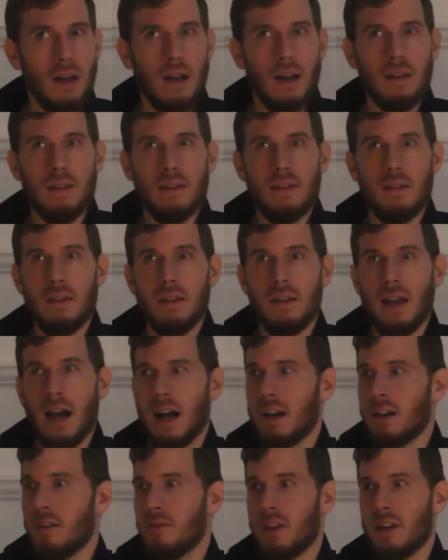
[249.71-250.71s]
And
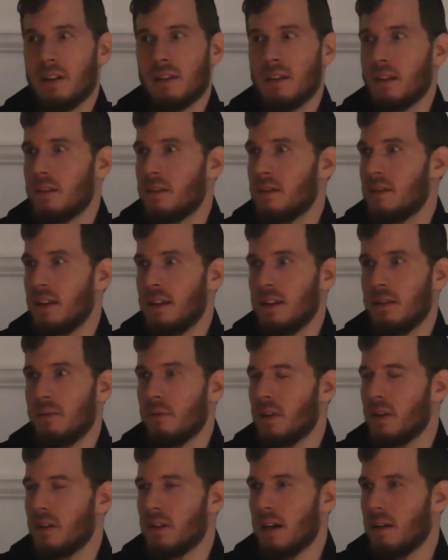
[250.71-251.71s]
Yaakov doesn't see
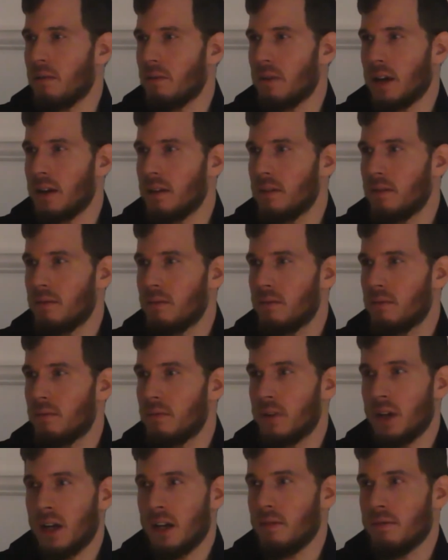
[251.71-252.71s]
the world that way.
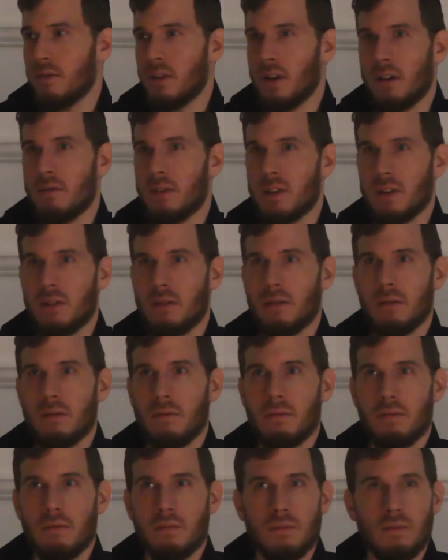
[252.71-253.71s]
None of the others do.